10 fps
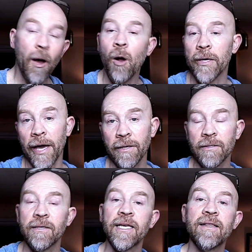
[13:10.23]

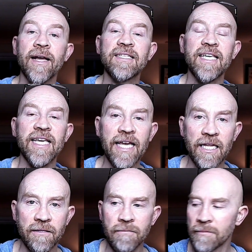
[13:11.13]
Okay, he likes to
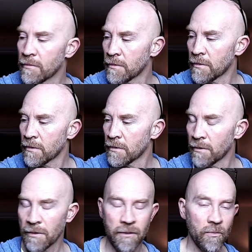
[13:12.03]
eat.
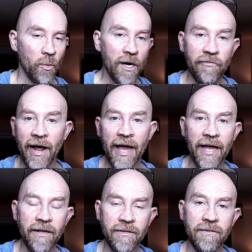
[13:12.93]
Whatever I
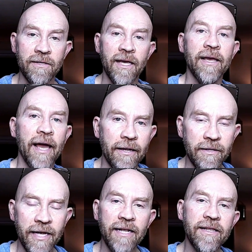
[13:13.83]
ate, he
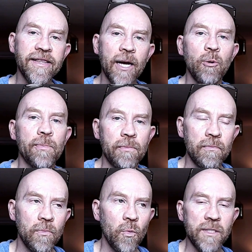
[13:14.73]
ate. Anything that
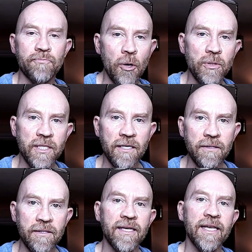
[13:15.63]
was
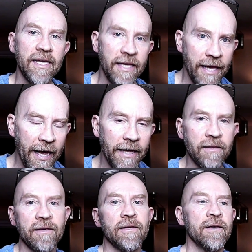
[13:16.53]
protein, he
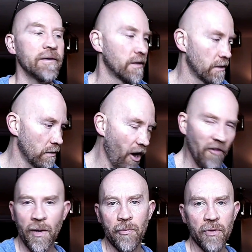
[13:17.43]
ate
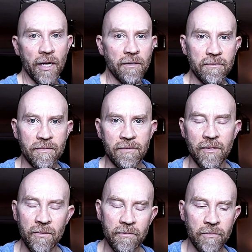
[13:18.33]
off my plate.
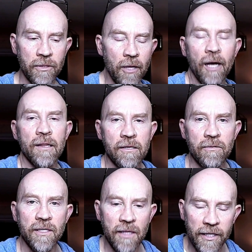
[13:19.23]
Not
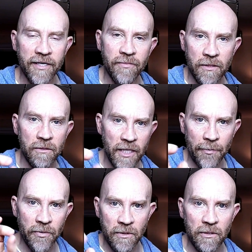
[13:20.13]
literally, I'd give him a
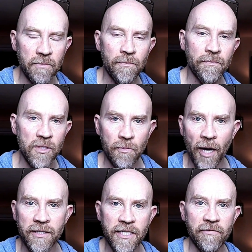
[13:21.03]
couple little
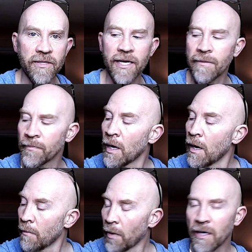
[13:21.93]
spots here and there,
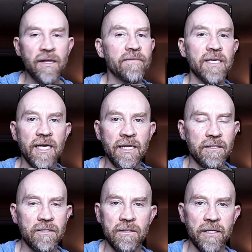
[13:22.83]
but he loved to eat
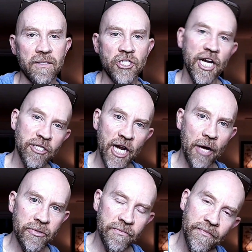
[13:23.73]
his
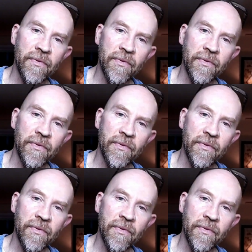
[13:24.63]
chow-chows.